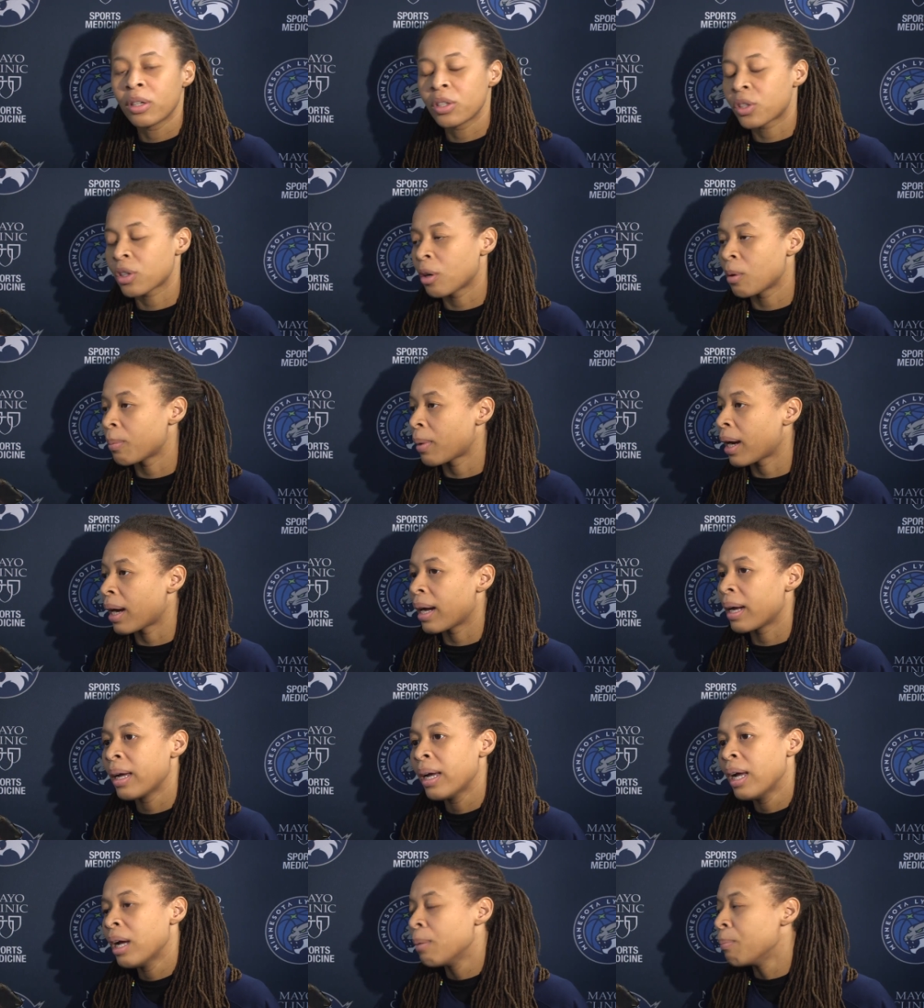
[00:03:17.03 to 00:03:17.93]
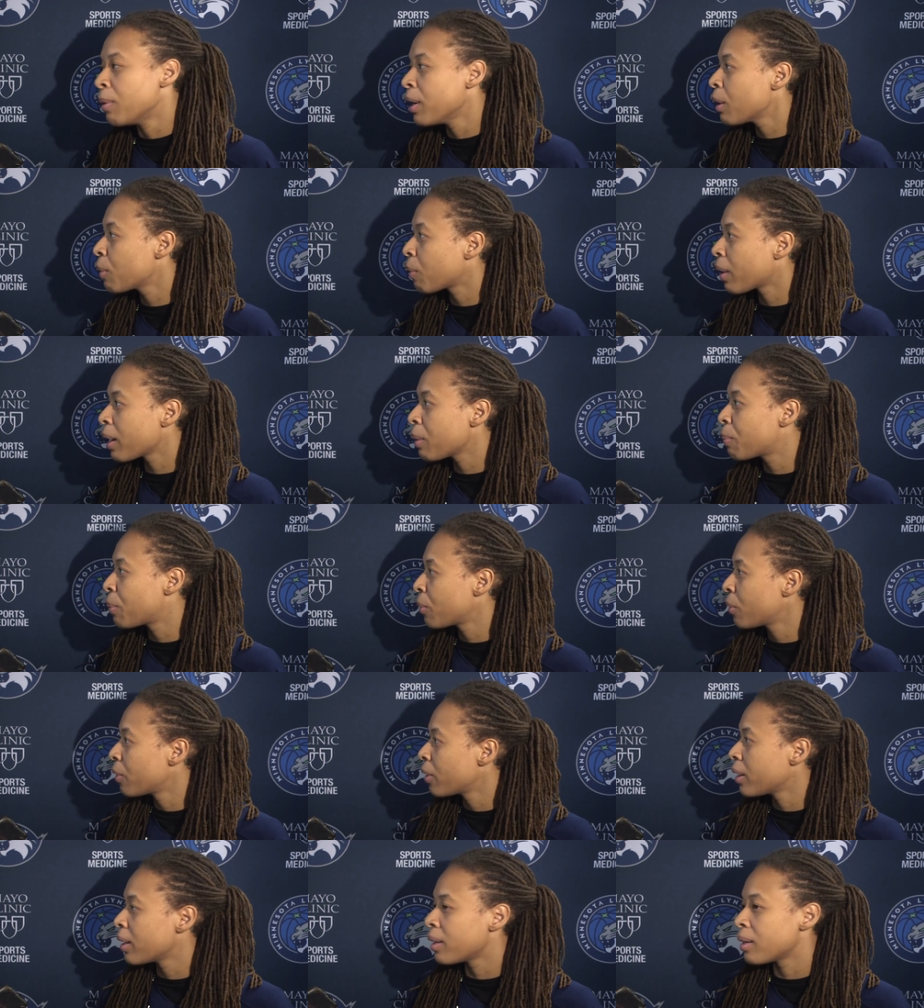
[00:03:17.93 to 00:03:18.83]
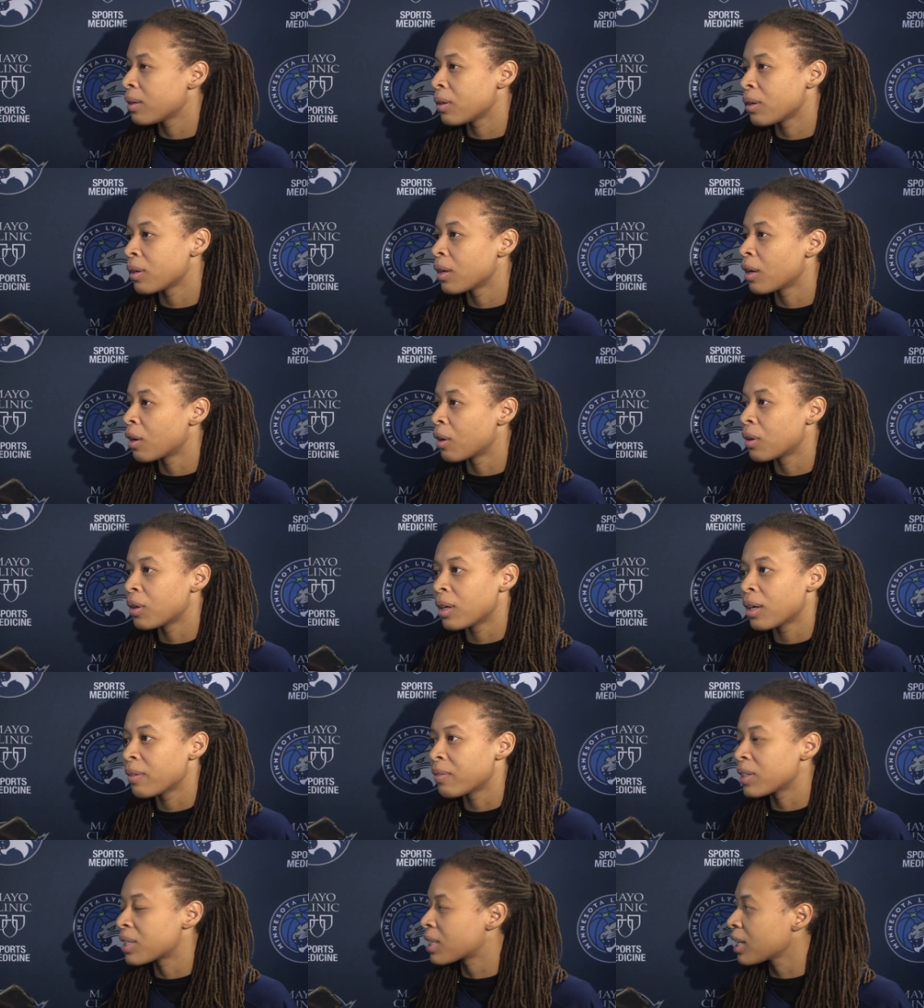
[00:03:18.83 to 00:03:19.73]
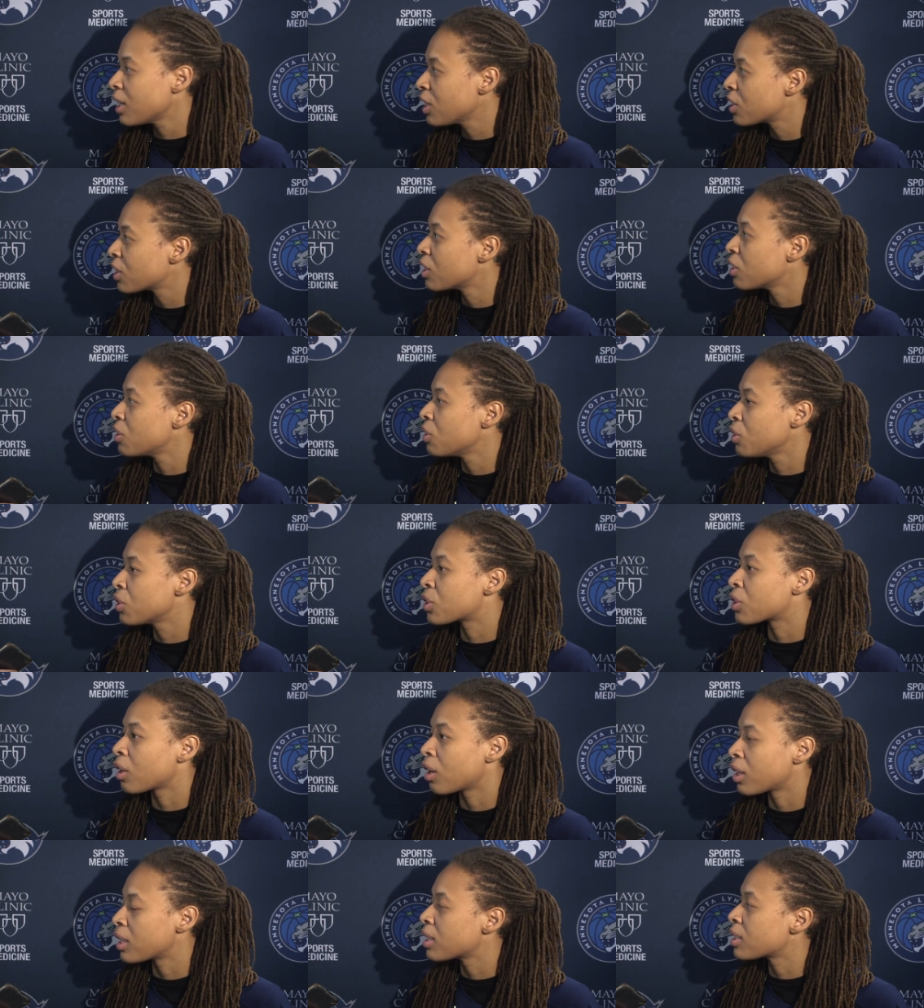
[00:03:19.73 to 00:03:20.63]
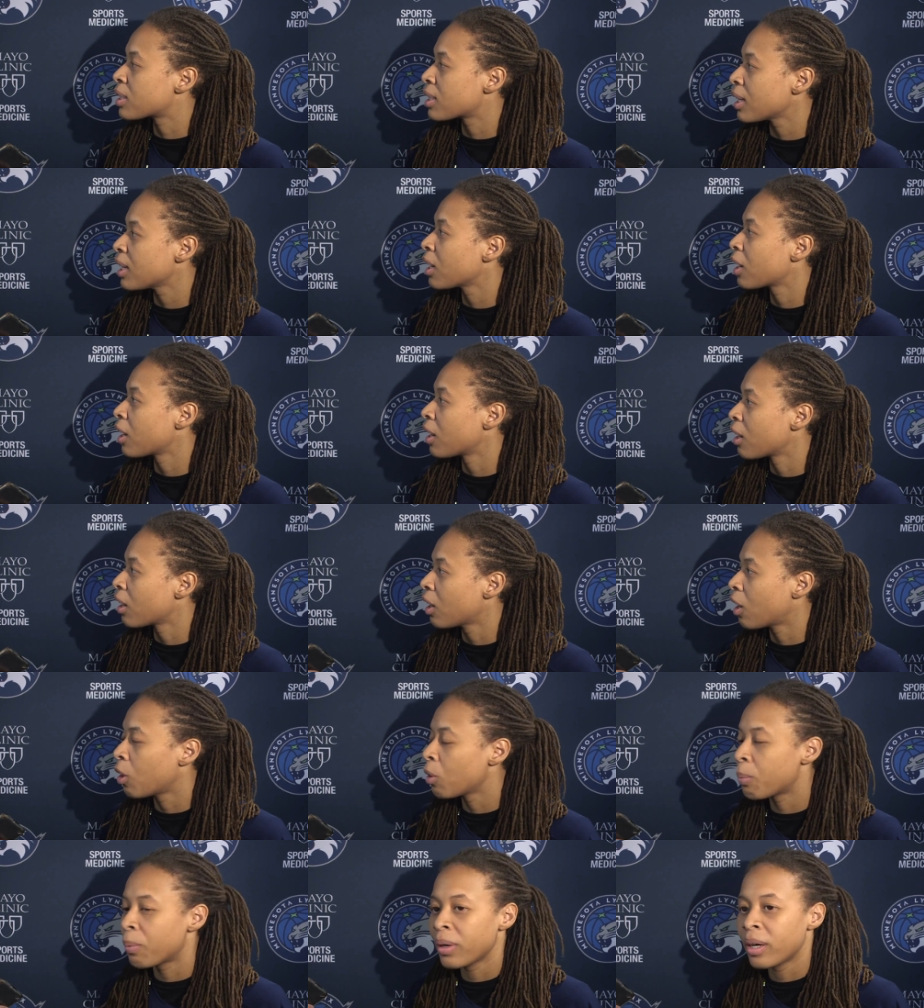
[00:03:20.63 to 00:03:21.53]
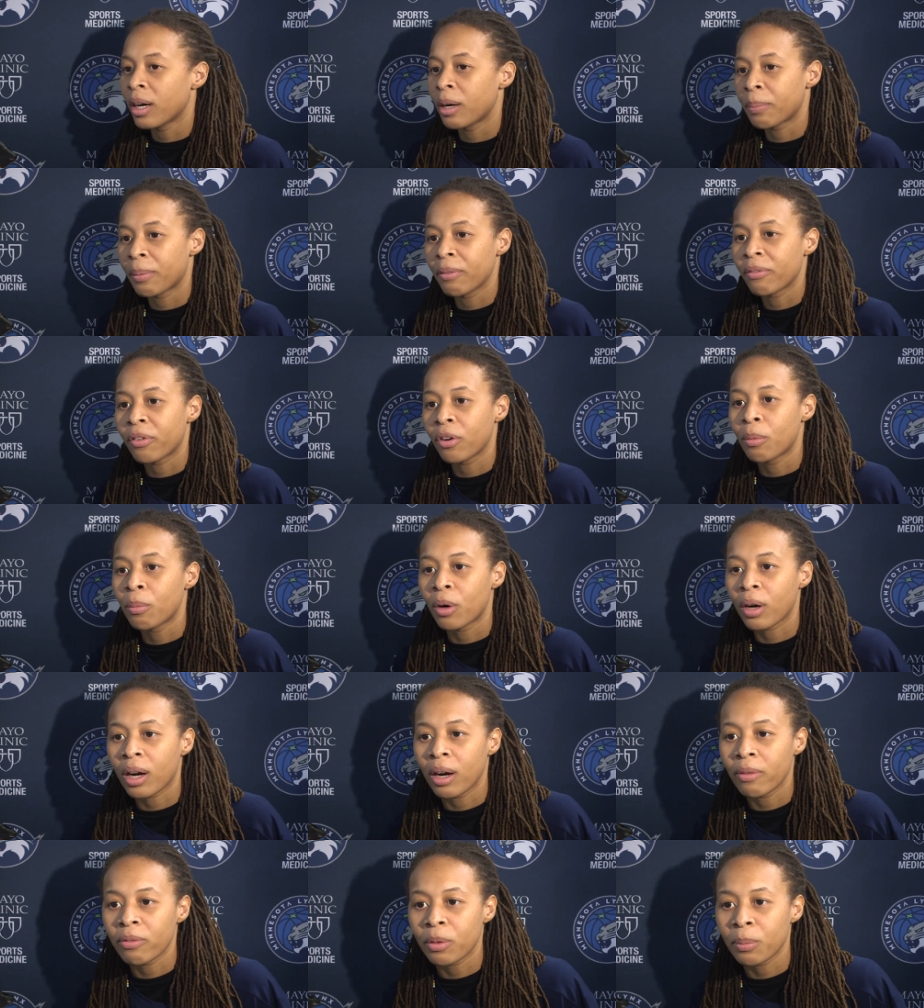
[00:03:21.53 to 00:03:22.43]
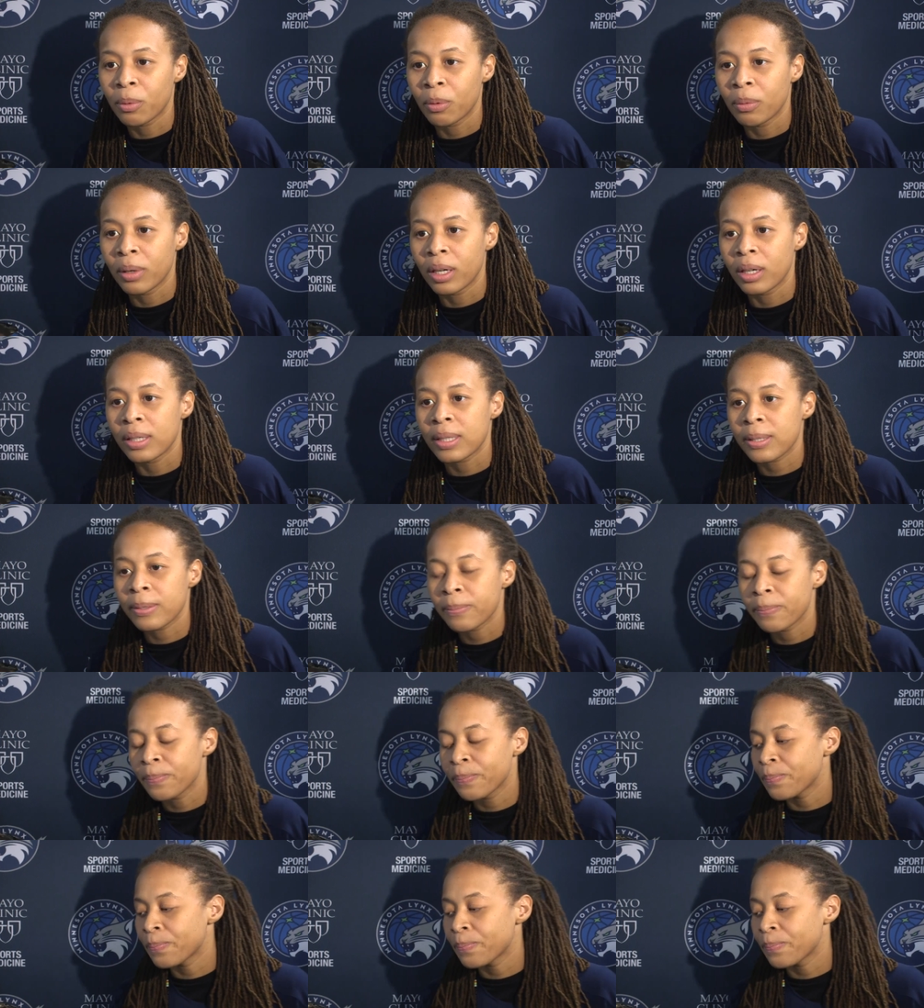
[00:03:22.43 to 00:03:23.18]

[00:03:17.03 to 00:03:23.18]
And so by midway point, you know, of the season, you start to see her open up and feel more comfortable with us.